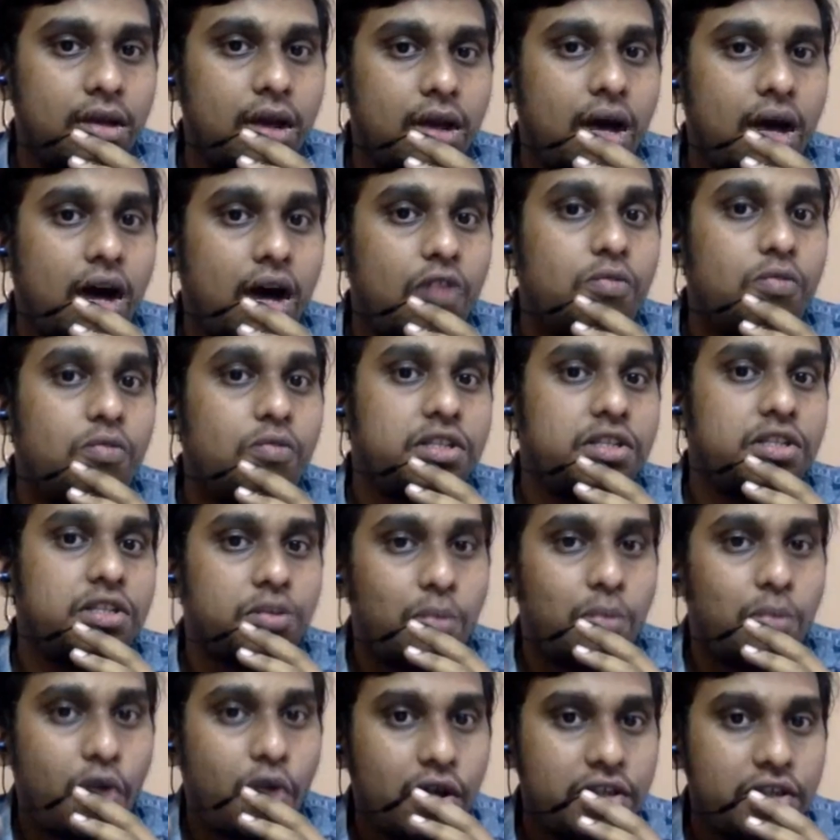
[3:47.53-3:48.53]
How much
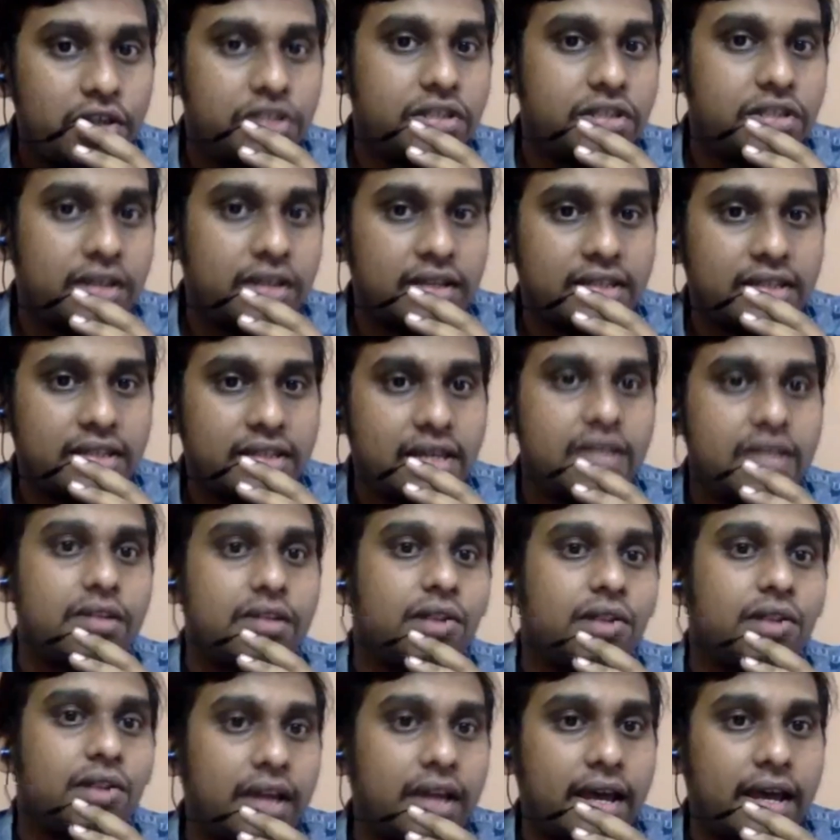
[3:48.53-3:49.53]
moisture a
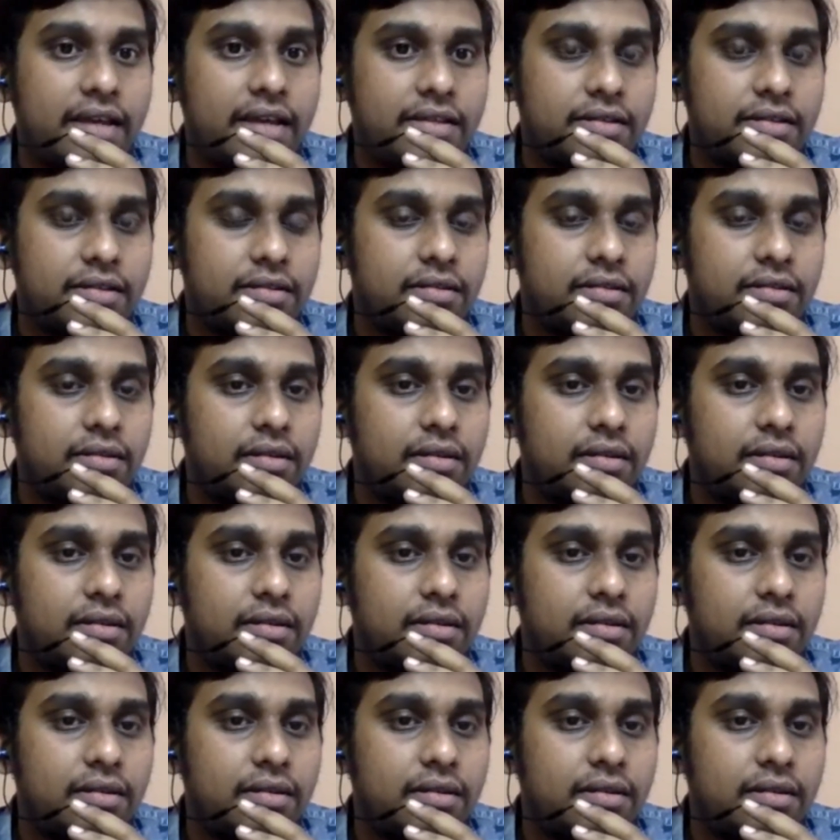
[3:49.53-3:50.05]
cyclone has,